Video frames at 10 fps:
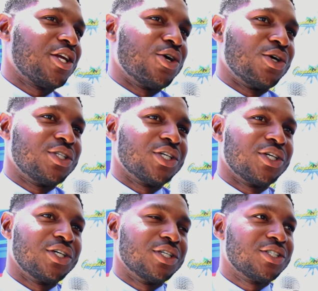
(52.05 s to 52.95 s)
you know,
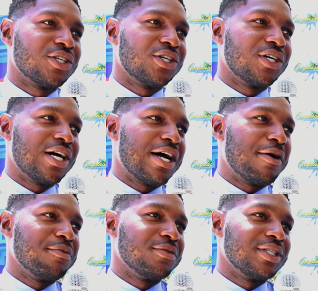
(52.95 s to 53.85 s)
to to
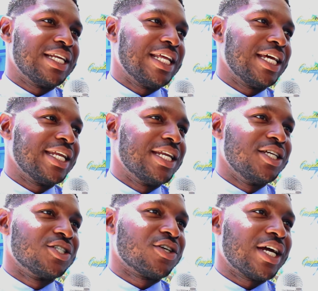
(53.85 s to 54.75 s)
um, the late
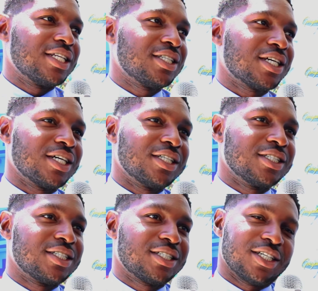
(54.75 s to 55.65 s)
Denise Wright,
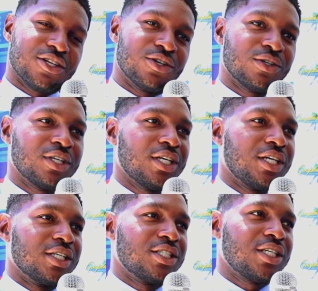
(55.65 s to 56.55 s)
because you know,
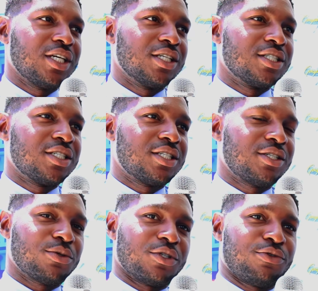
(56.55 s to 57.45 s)
she
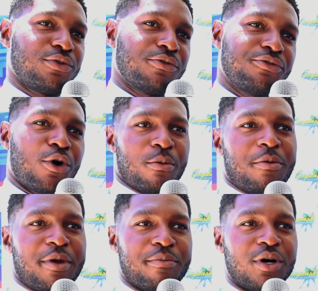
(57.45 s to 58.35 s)
was a former
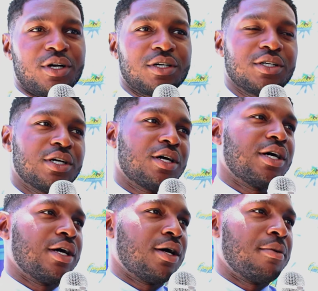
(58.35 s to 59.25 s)
member
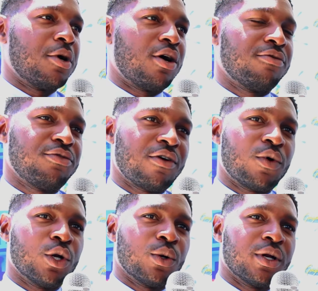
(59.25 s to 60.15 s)
um, of Love
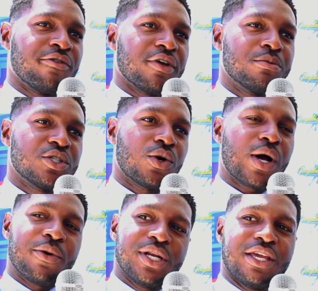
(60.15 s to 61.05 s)
101 FM. So
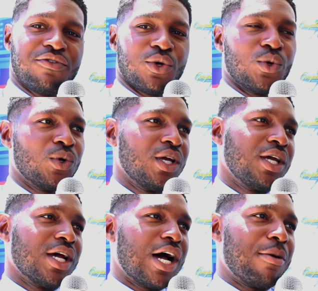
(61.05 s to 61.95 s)
I will give you
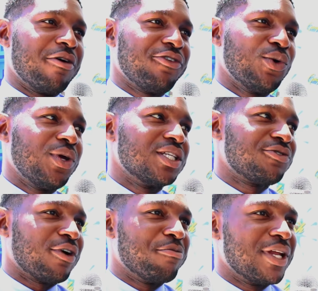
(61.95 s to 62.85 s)
um, a few hits
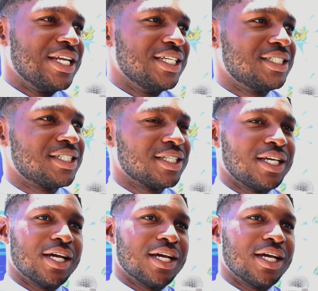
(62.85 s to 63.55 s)
from Denise.